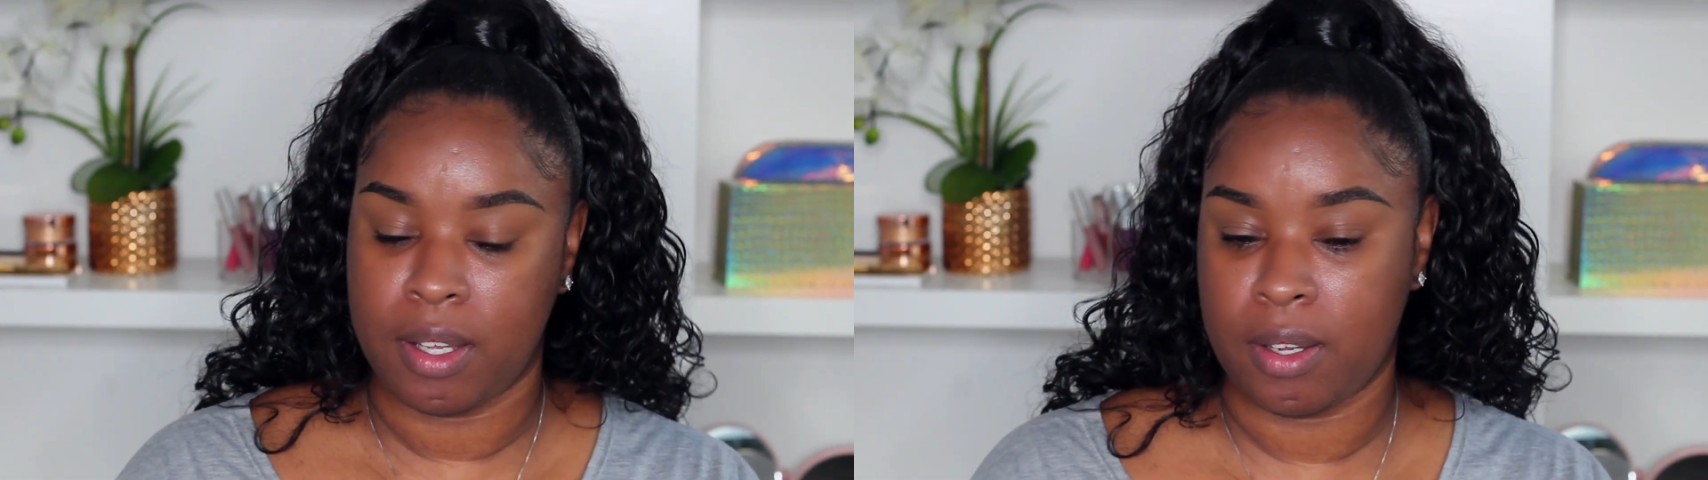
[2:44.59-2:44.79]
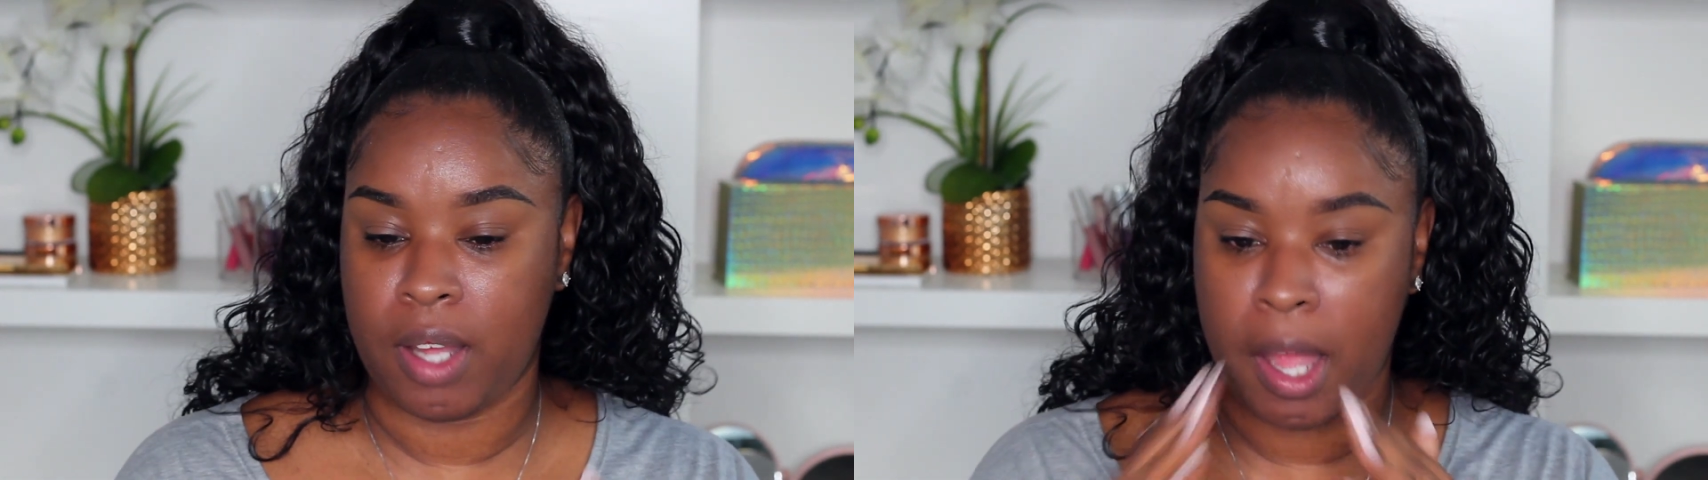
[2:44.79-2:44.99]

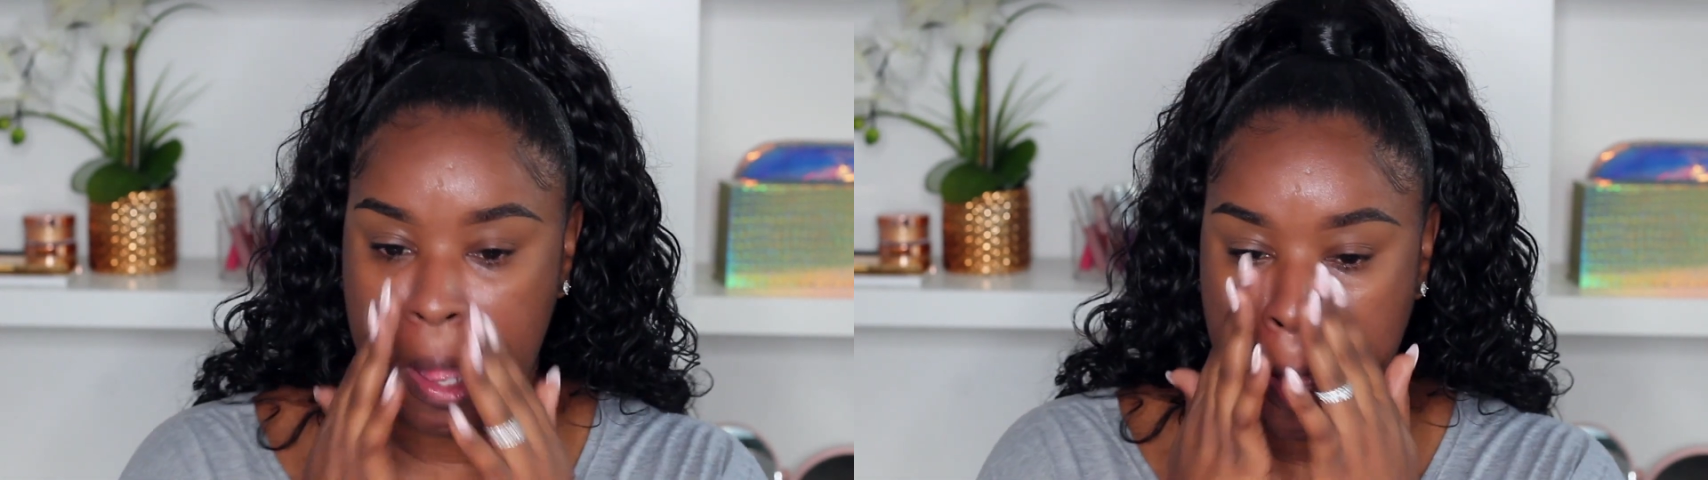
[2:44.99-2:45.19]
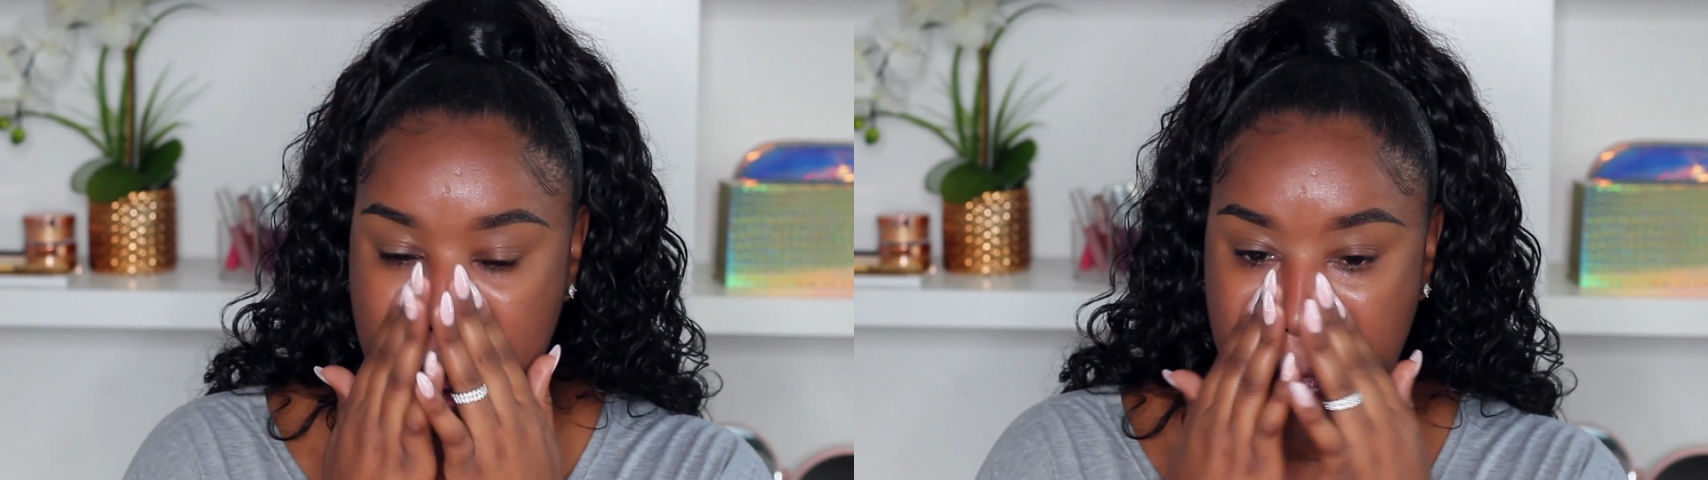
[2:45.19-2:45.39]

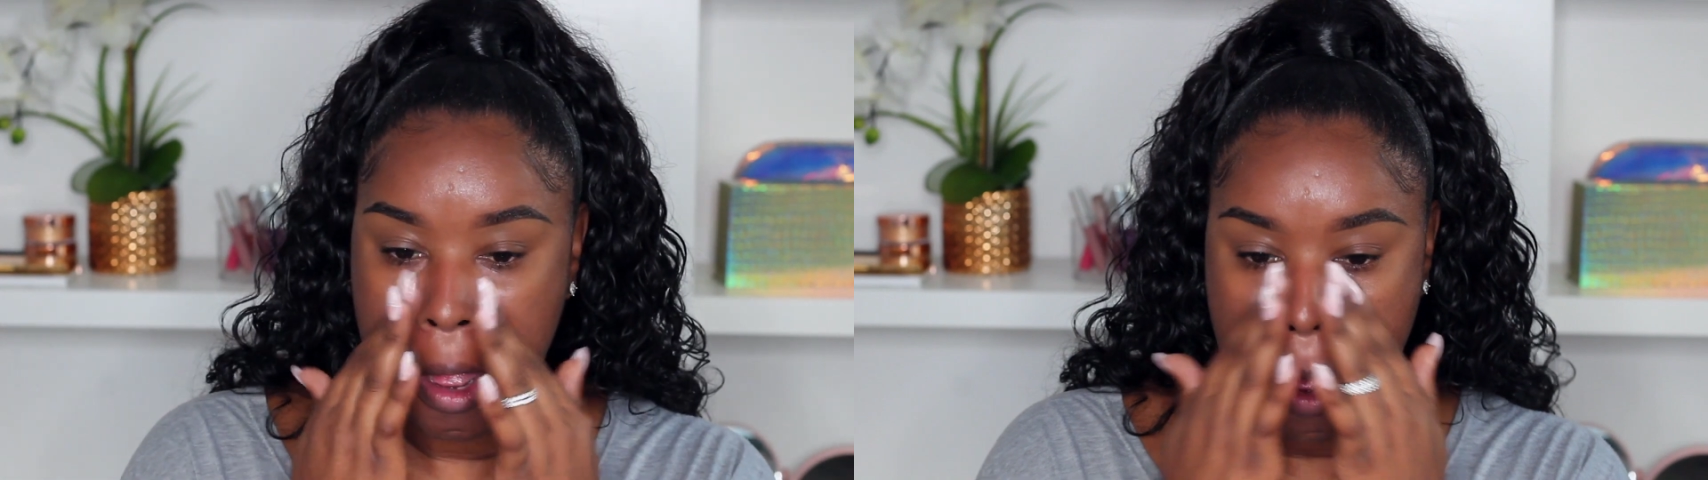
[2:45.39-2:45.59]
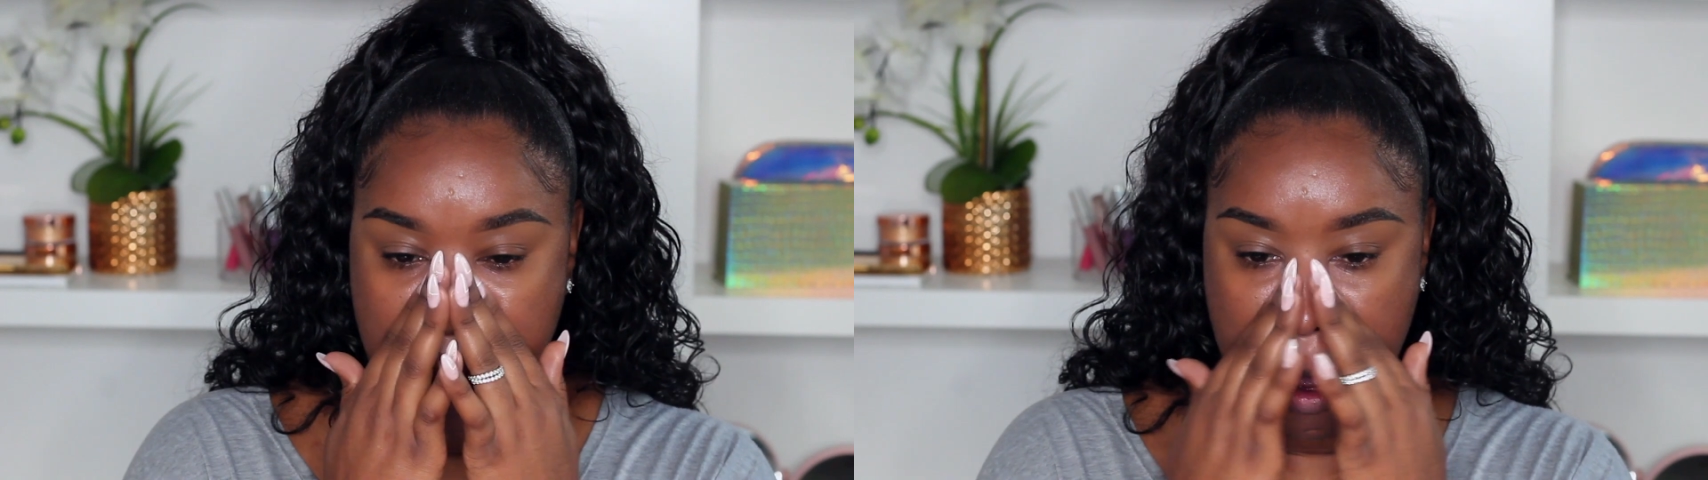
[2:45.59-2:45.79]
Okay,
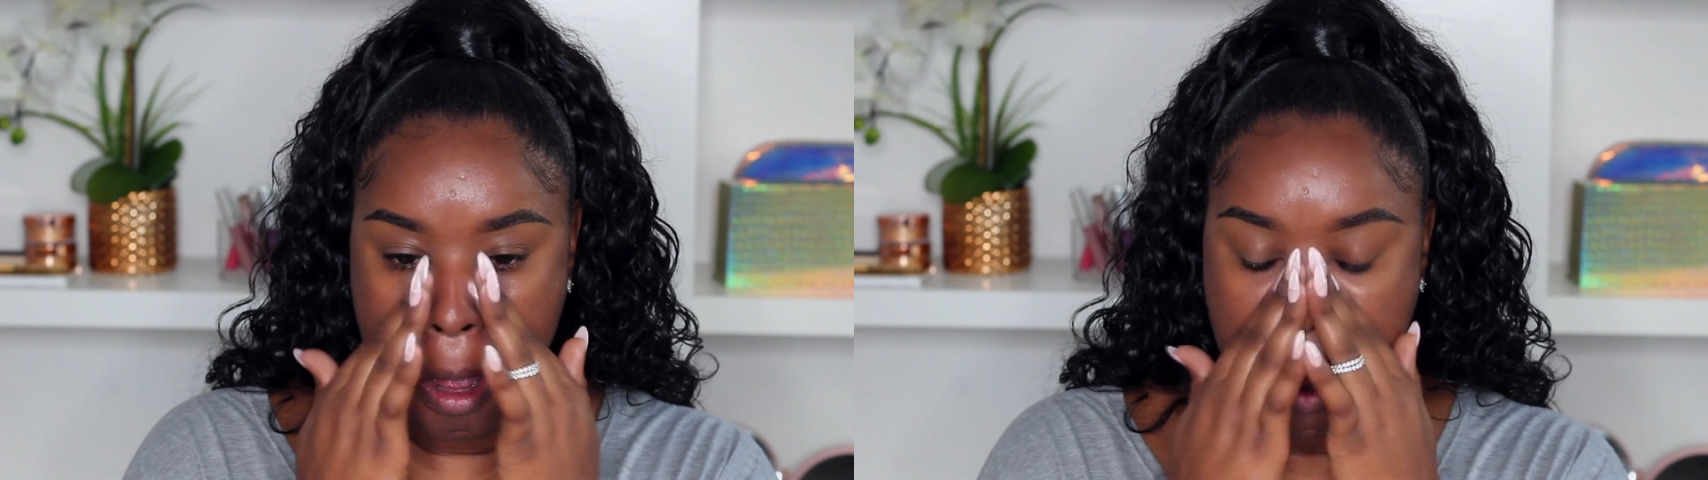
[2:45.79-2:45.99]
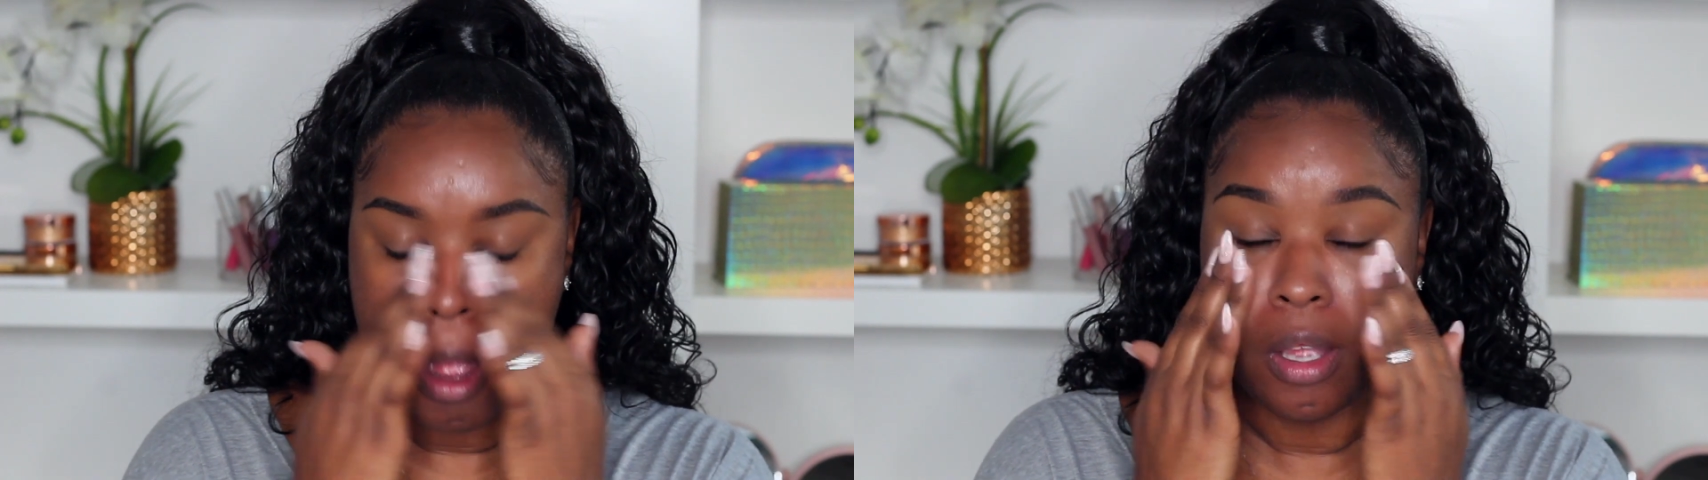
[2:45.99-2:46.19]

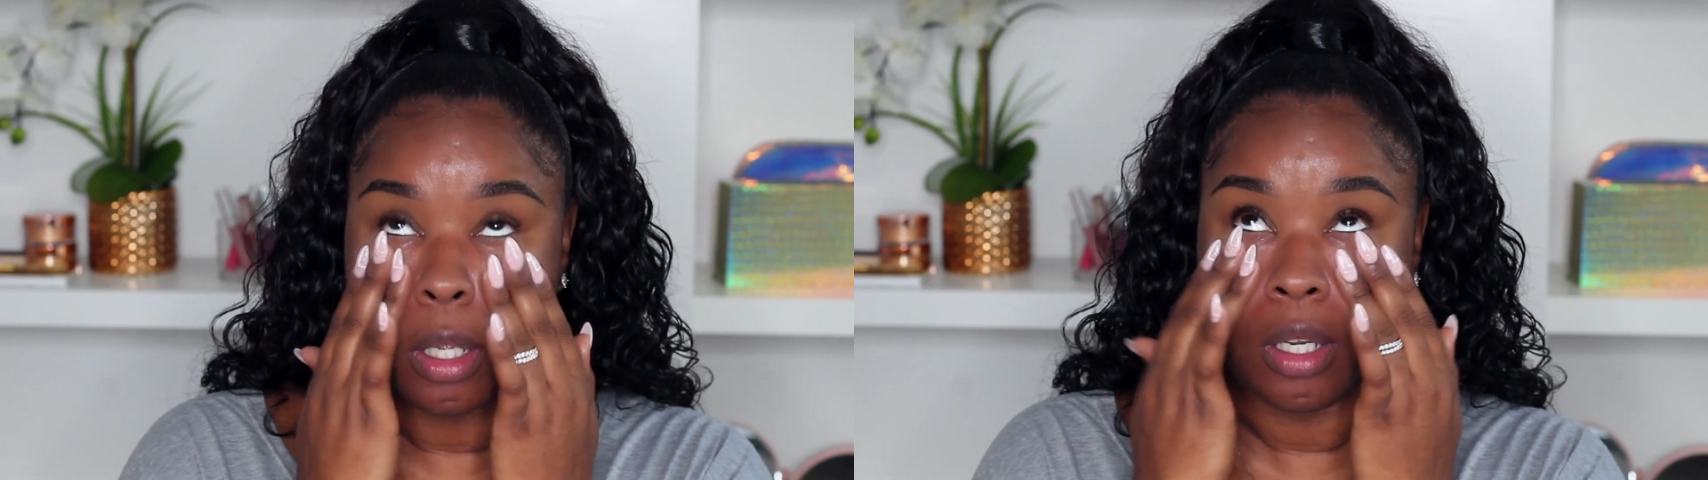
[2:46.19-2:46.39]
you